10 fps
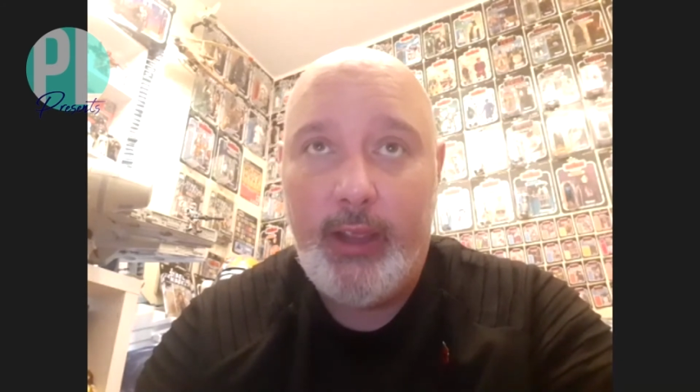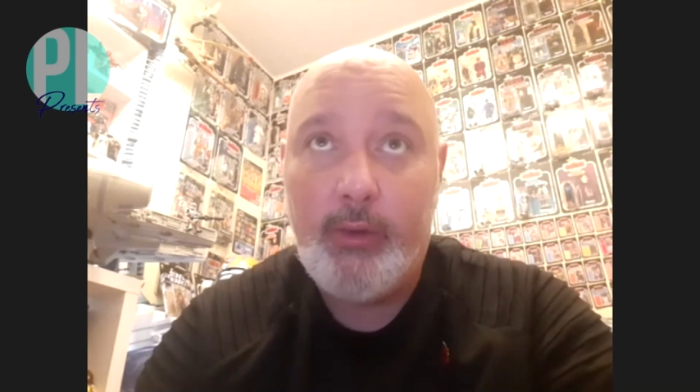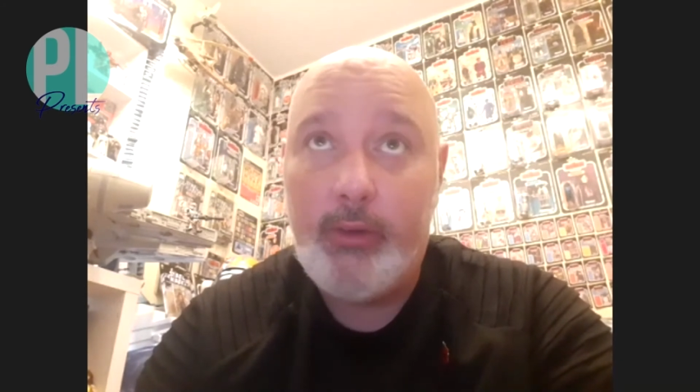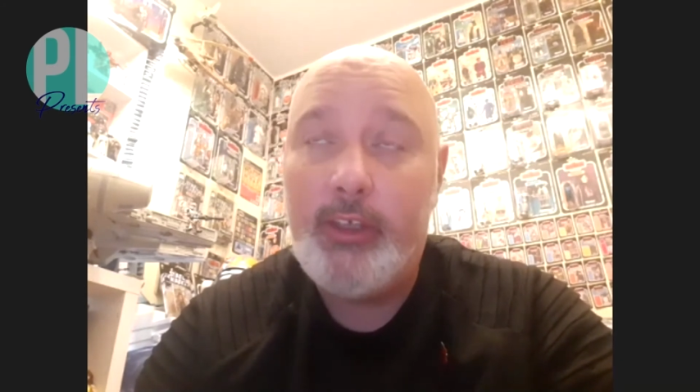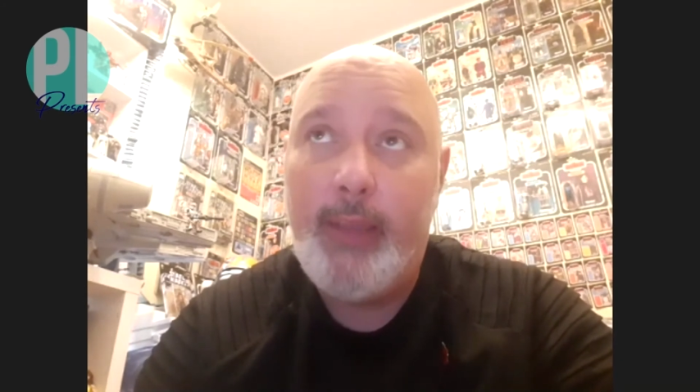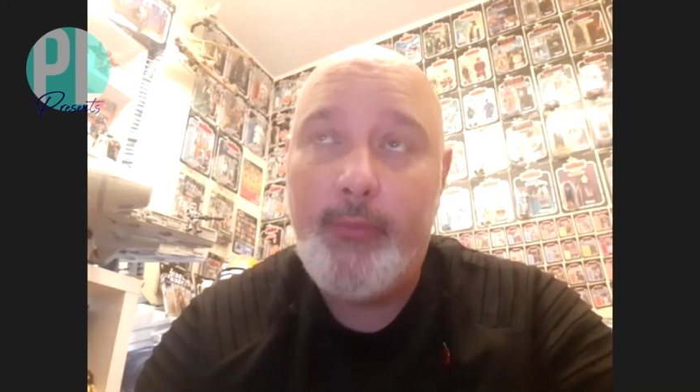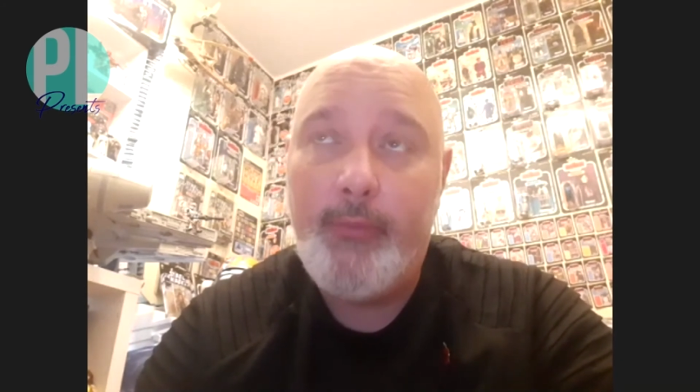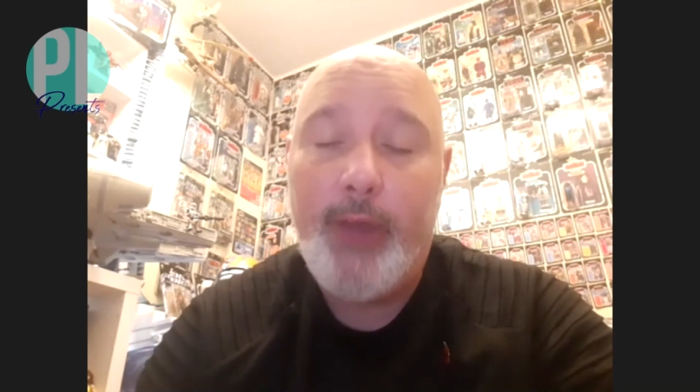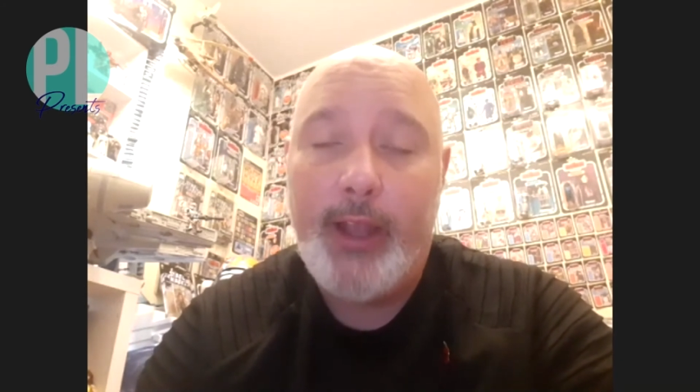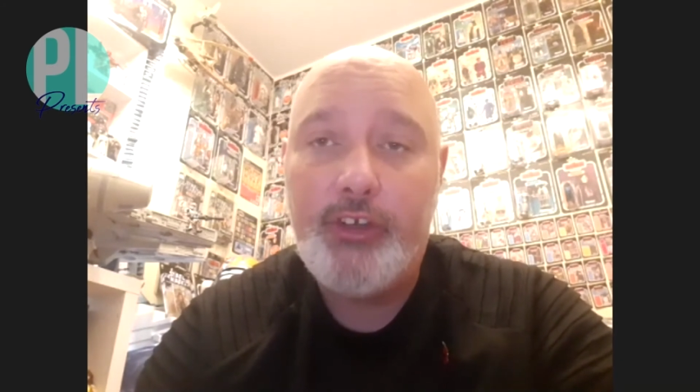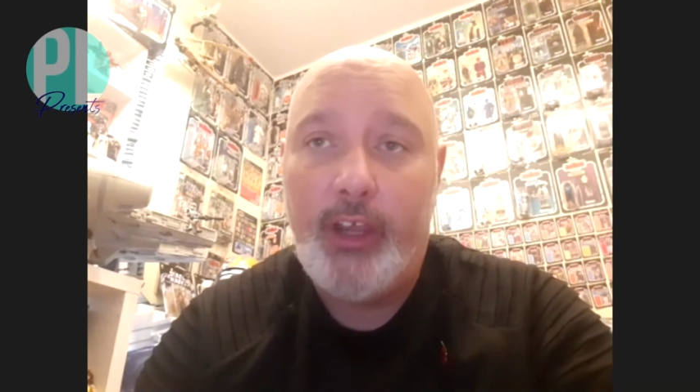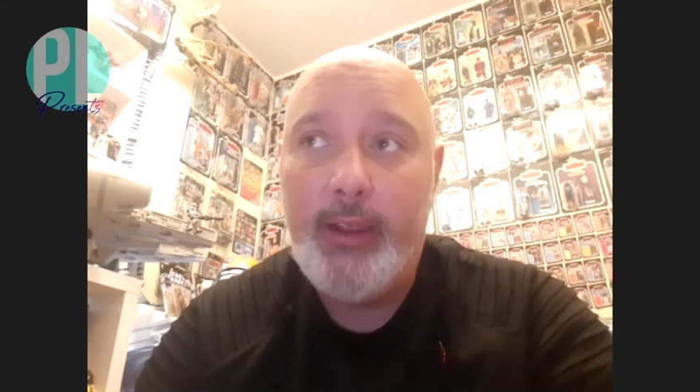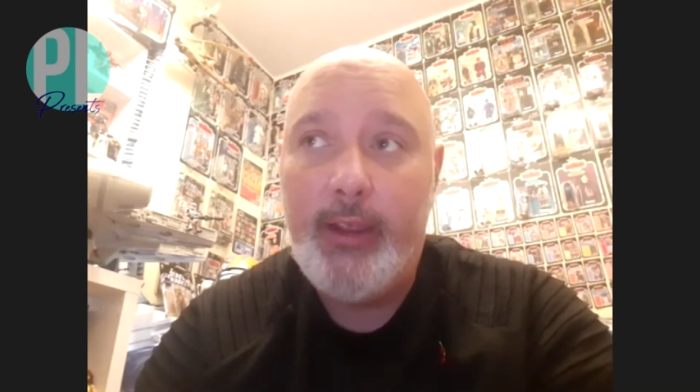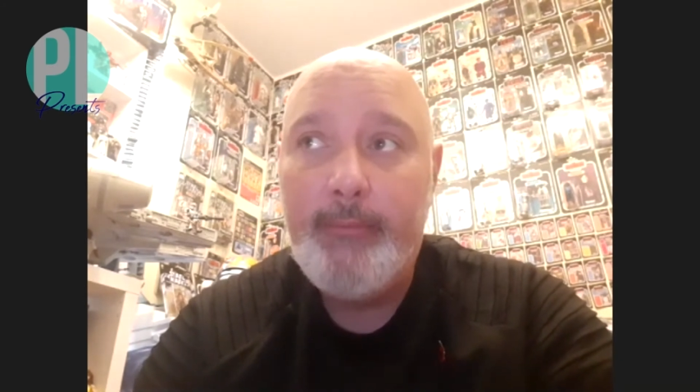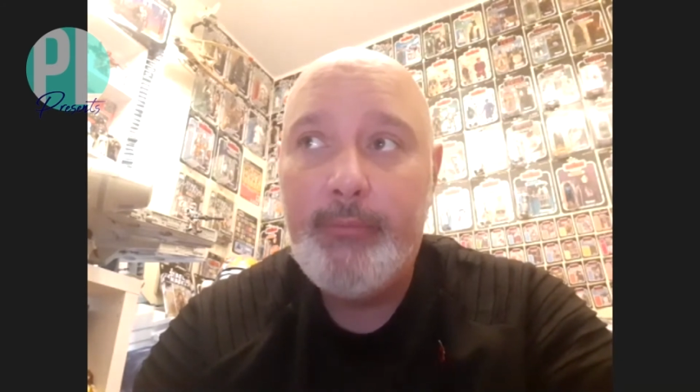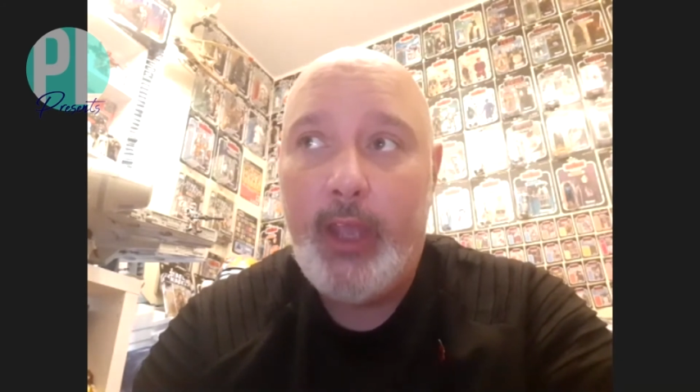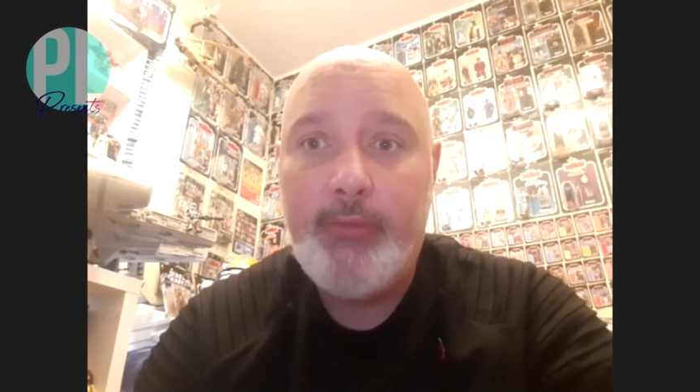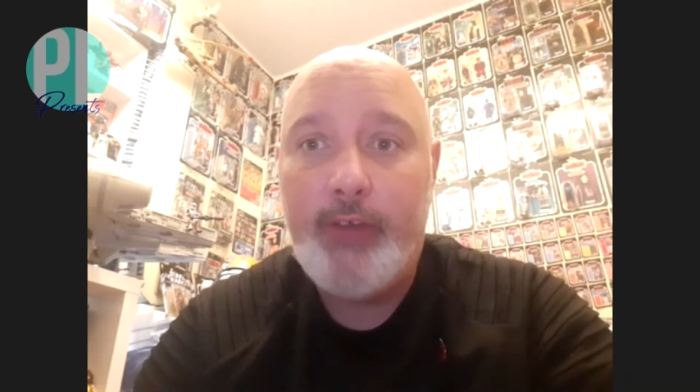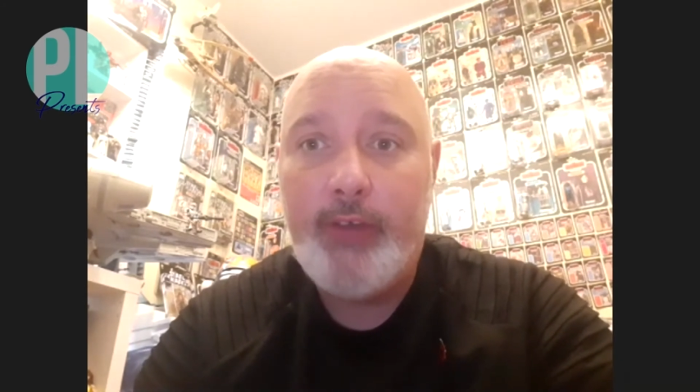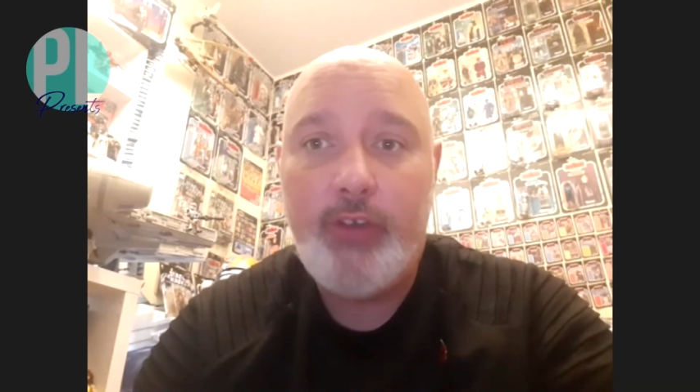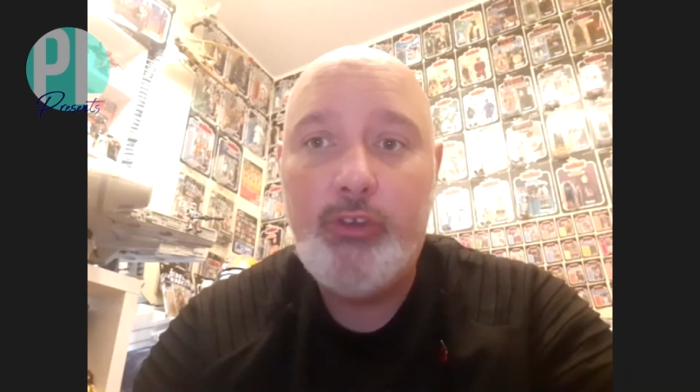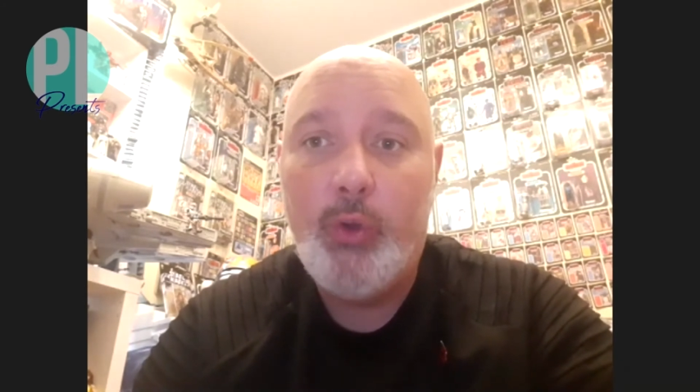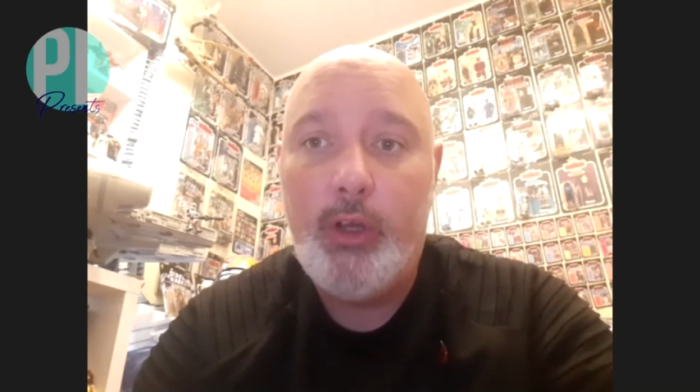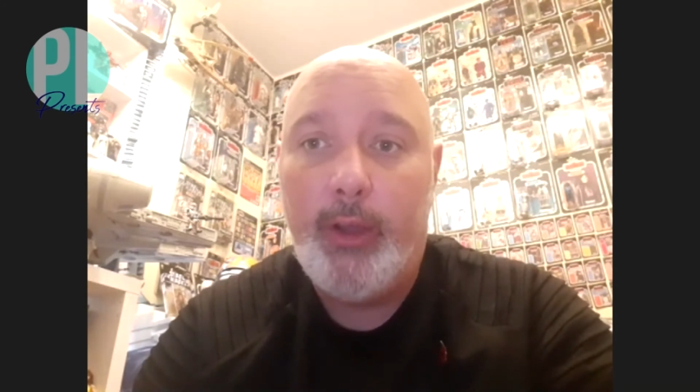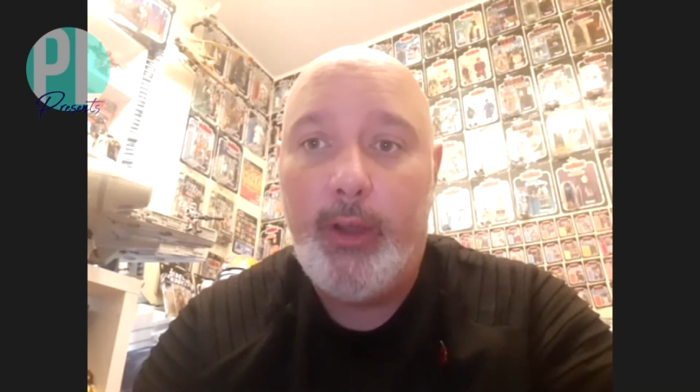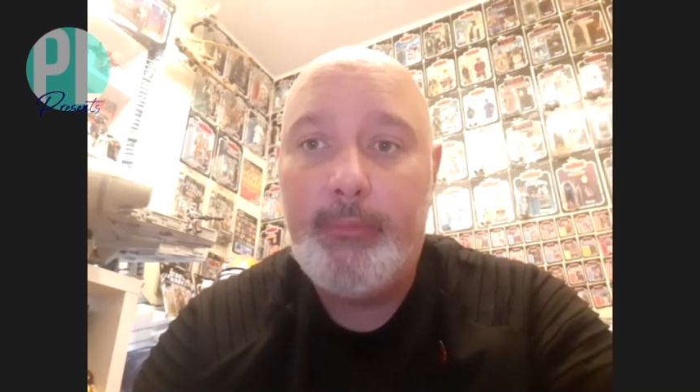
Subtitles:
or a year before actually, a retro toy line.